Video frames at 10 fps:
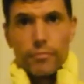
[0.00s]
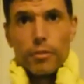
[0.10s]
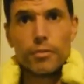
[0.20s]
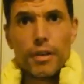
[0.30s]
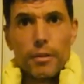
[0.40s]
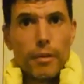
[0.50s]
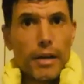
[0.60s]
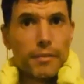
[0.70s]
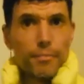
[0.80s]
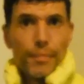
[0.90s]
rolls it
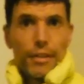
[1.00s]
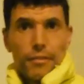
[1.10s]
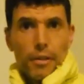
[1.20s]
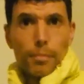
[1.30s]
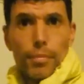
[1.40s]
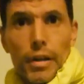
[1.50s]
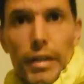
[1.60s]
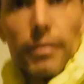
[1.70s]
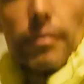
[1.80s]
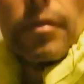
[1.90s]
away. It's not
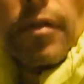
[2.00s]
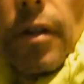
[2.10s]
brilliant,